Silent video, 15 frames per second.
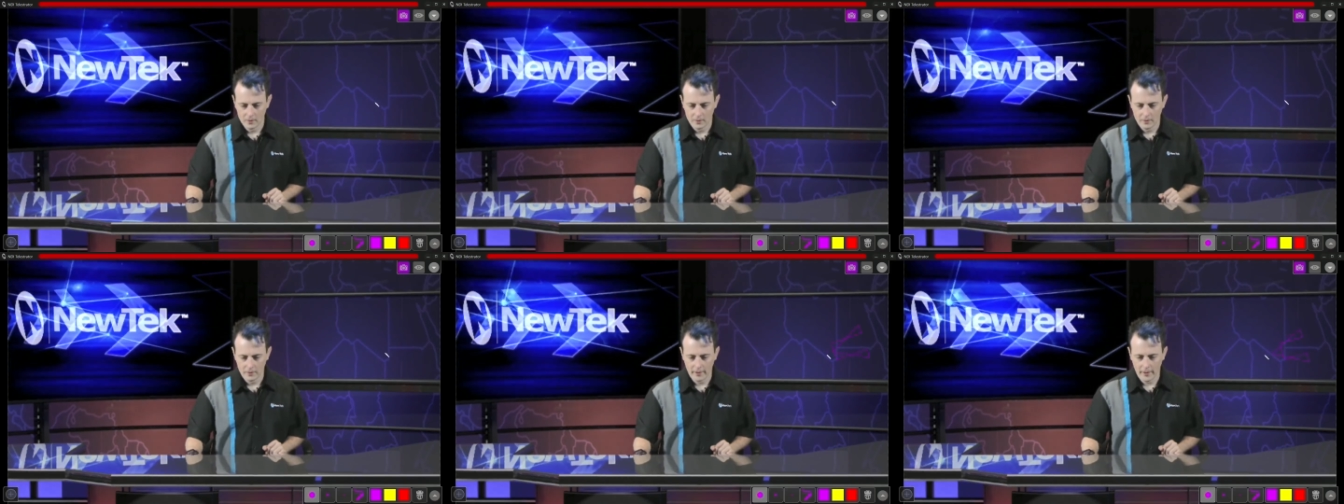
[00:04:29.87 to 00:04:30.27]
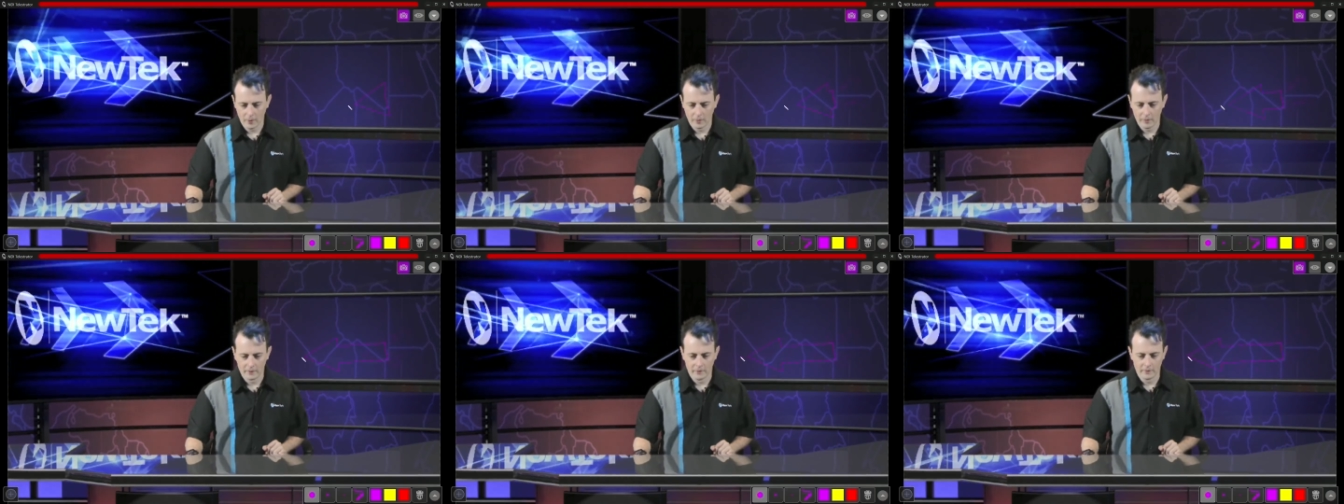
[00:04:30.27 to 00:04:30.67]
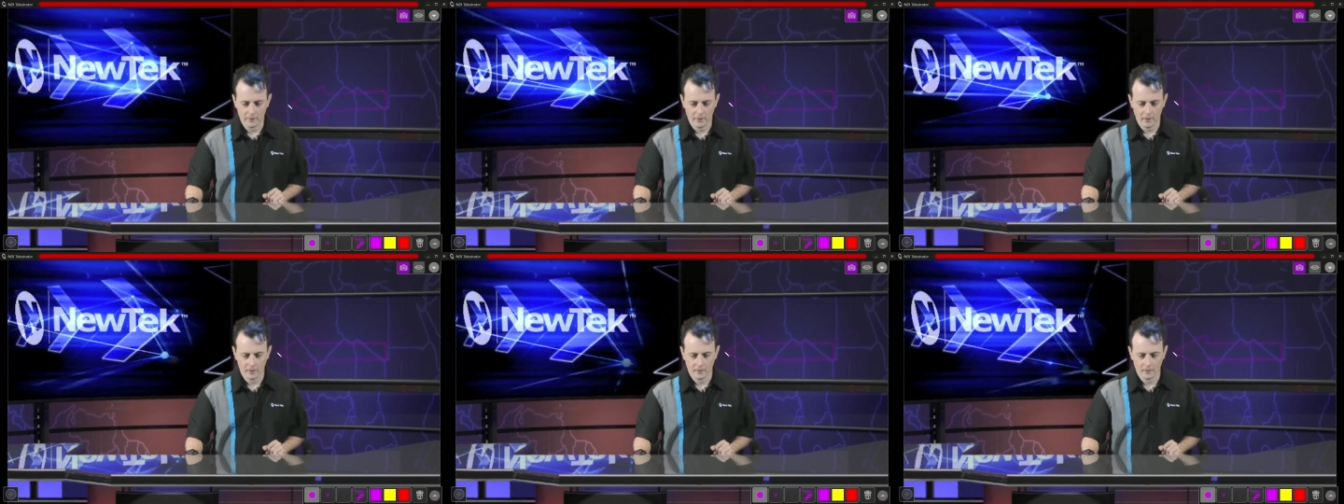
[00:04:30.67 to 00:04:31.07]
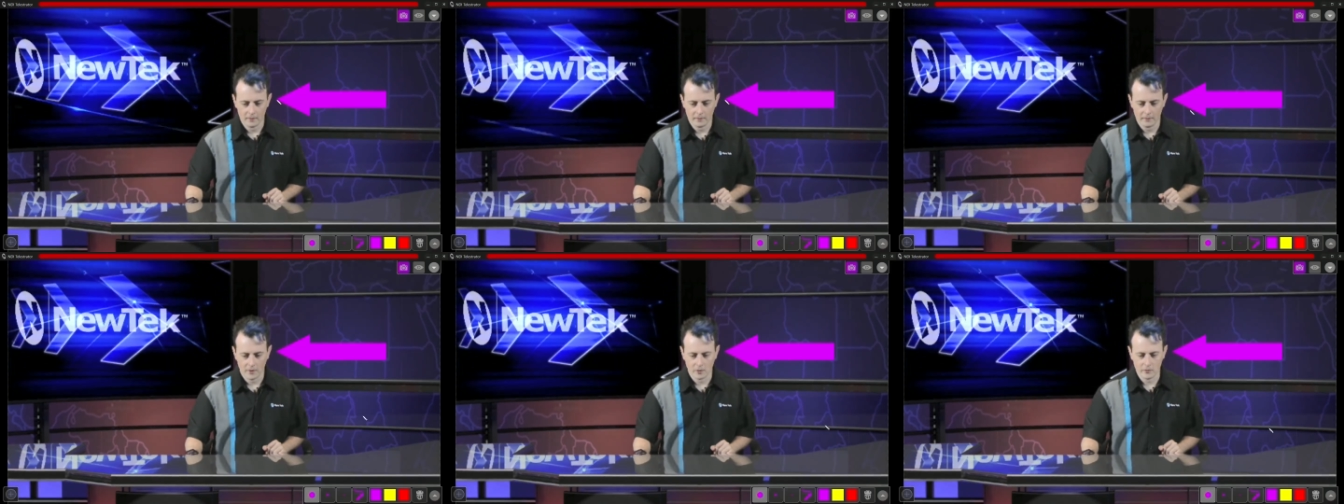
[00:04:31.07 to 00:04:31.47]
Now it is a
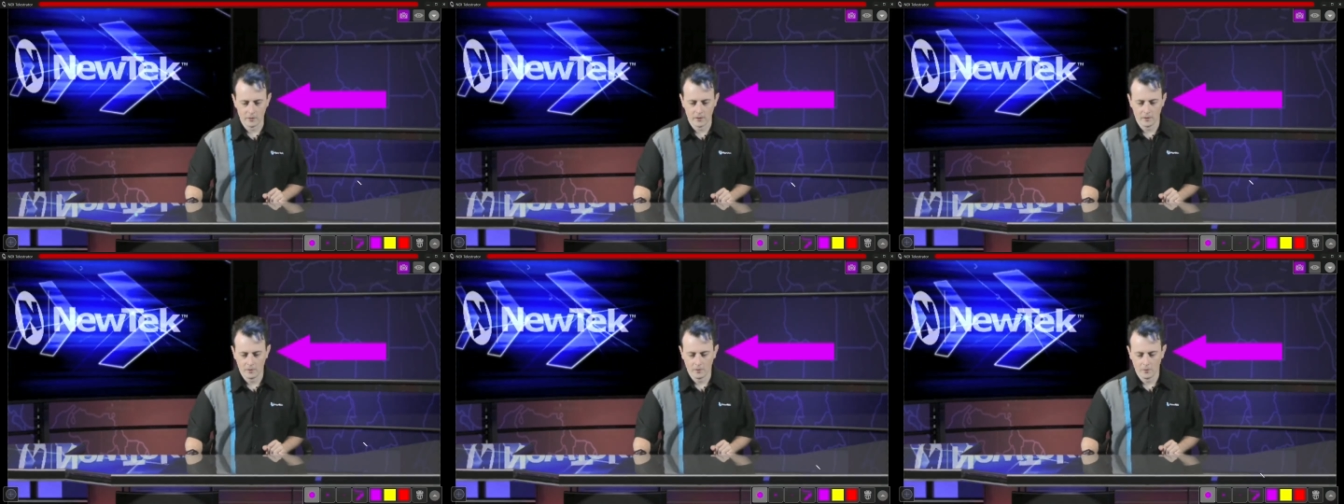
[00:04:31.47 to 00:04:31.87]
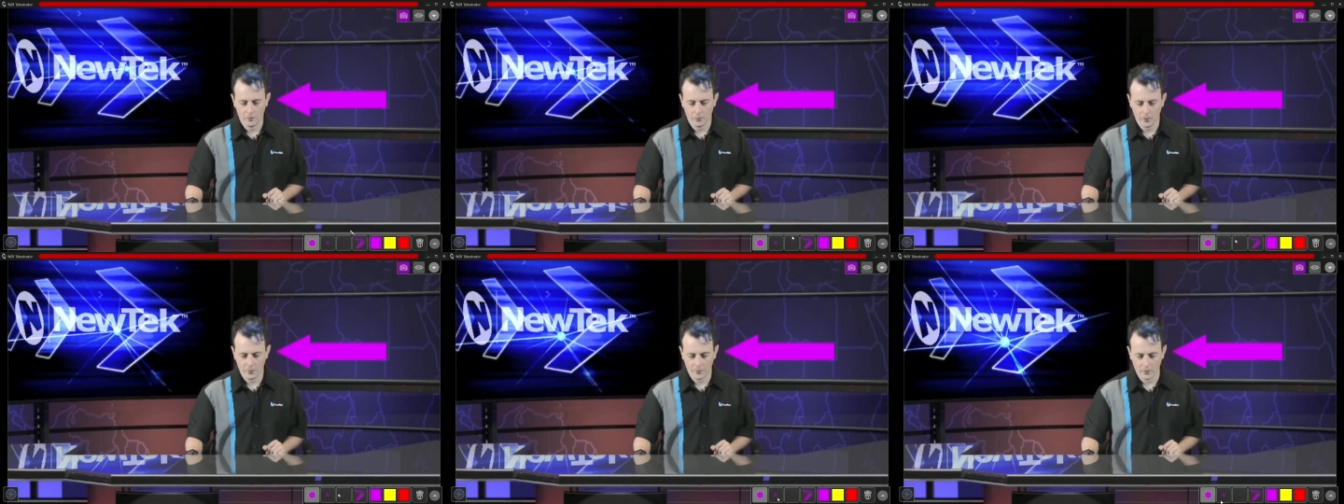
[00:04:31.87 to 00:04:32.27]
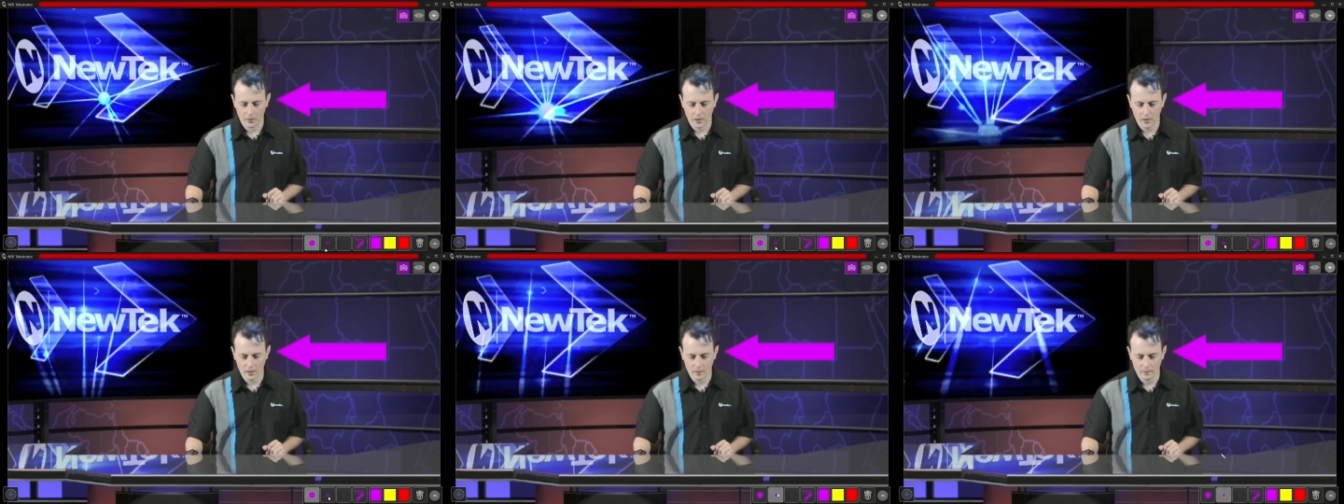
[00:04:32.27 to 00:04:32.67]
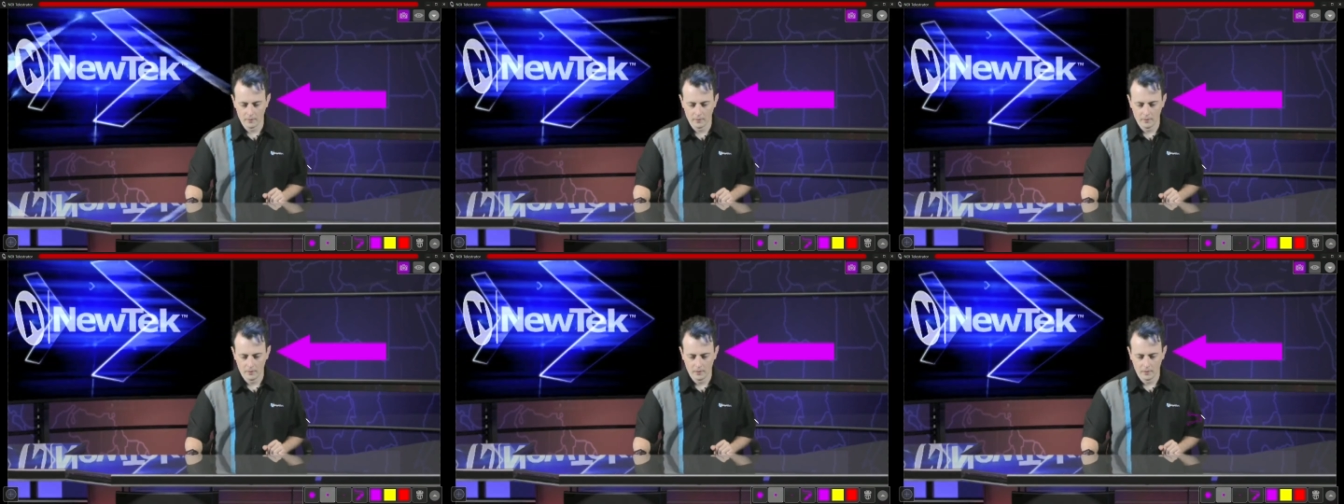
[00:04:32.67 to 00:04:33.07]
solid purple line
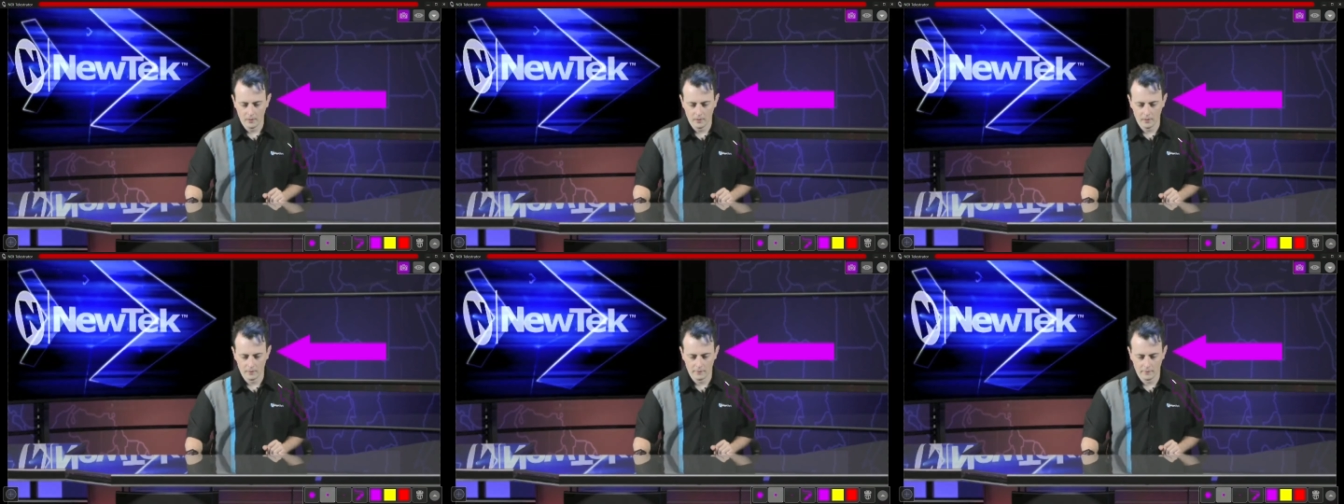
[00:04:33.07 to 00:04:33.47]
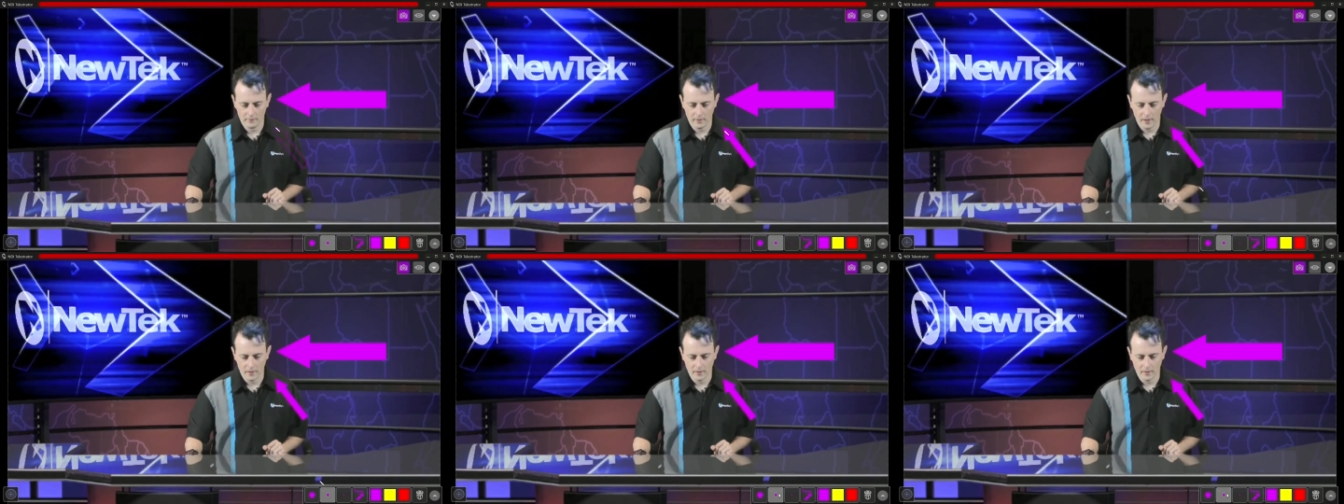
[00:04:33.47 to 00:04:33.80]
instead.